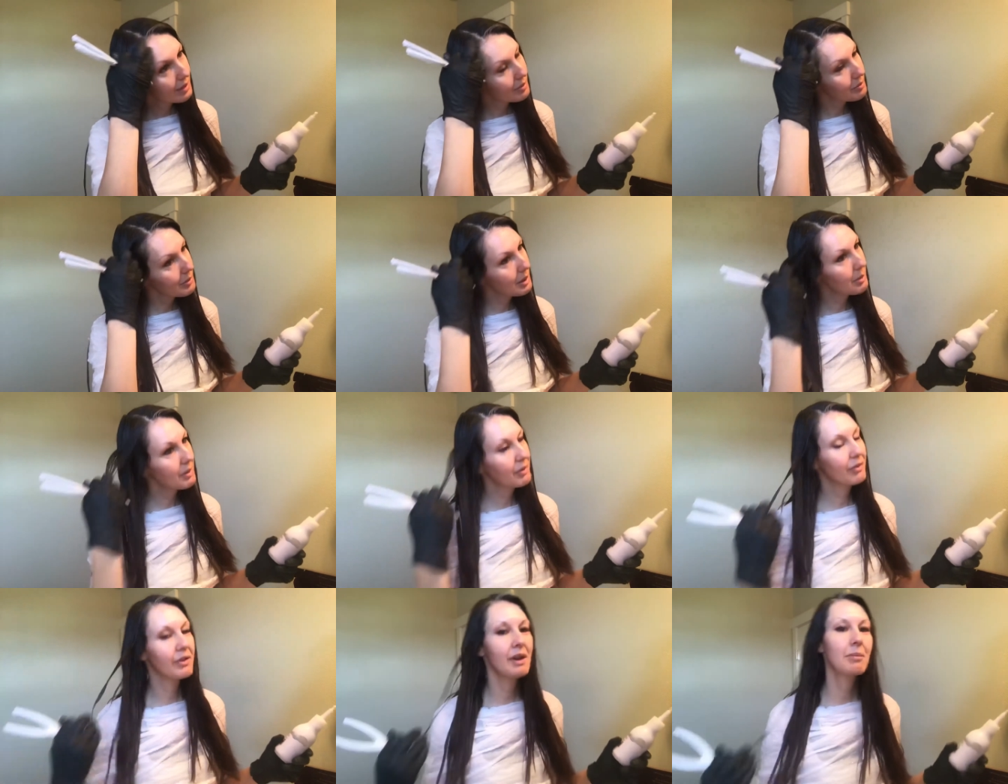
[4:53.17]
maybe
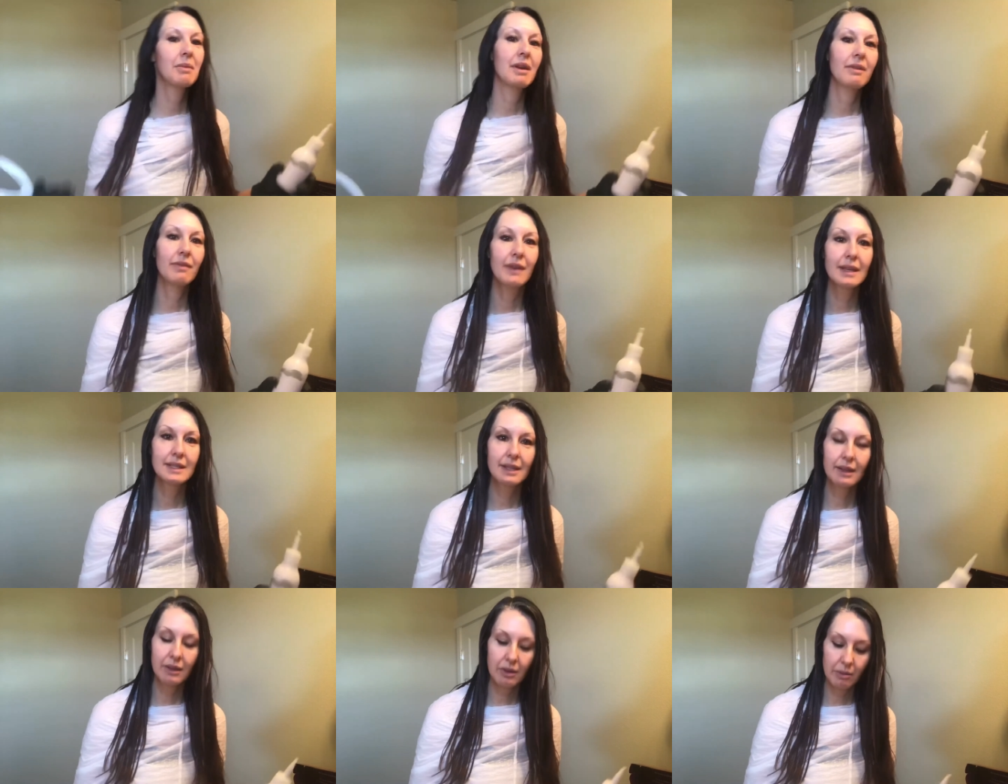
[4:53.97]
frame my face a
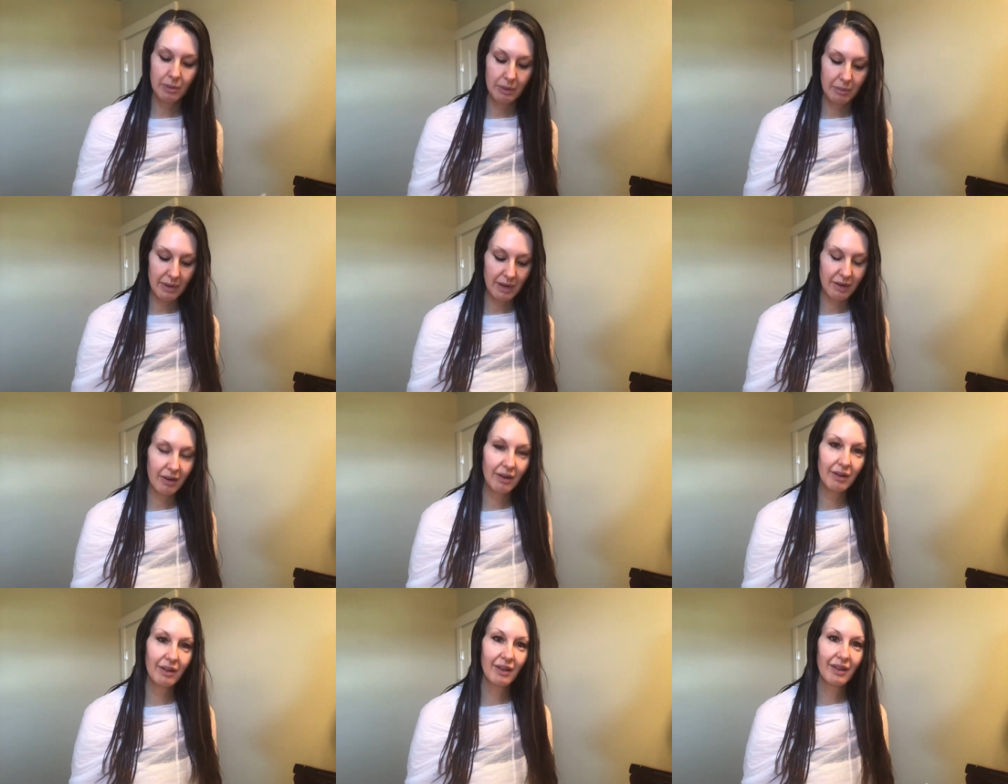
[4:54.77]
little bit better
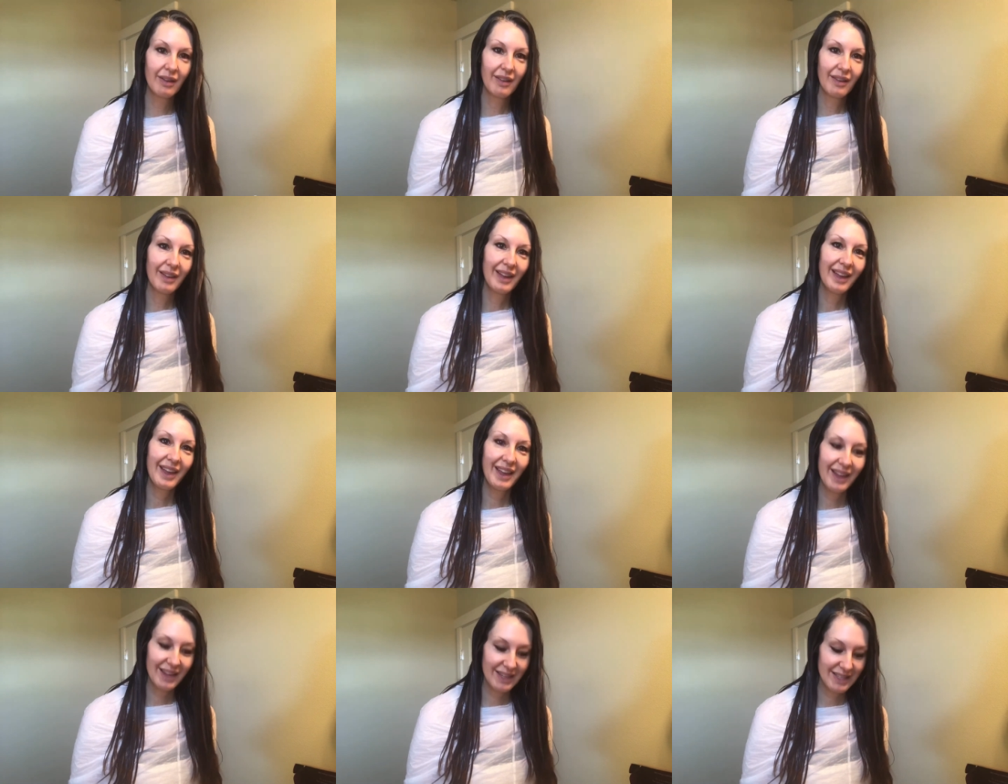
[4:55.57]

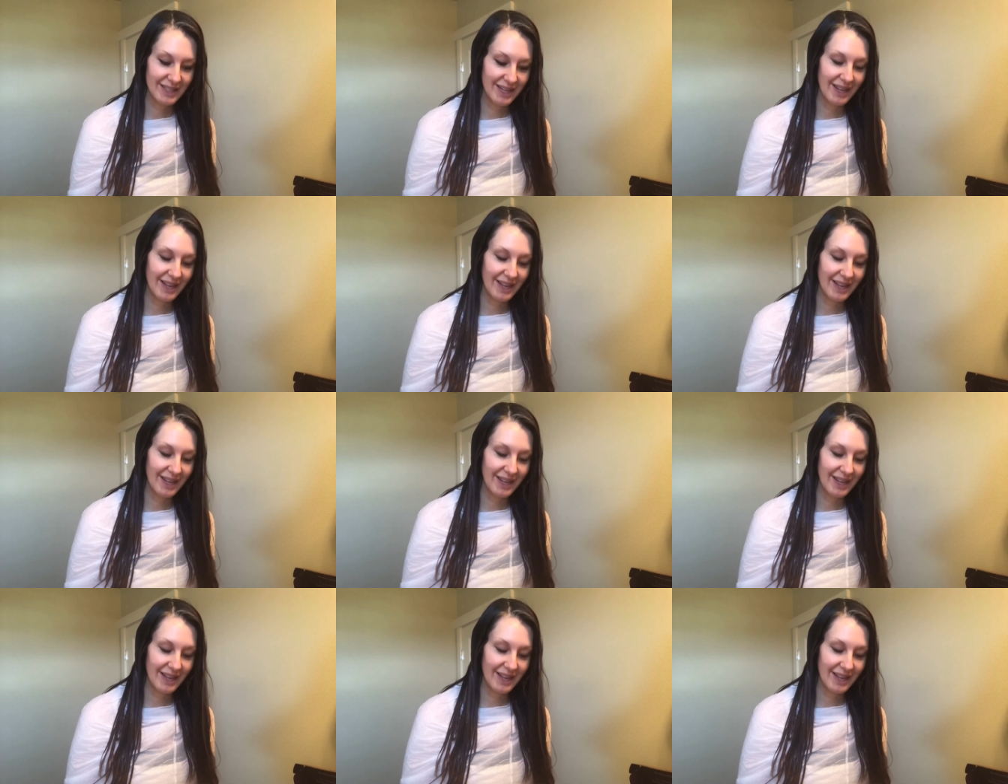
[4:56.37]
and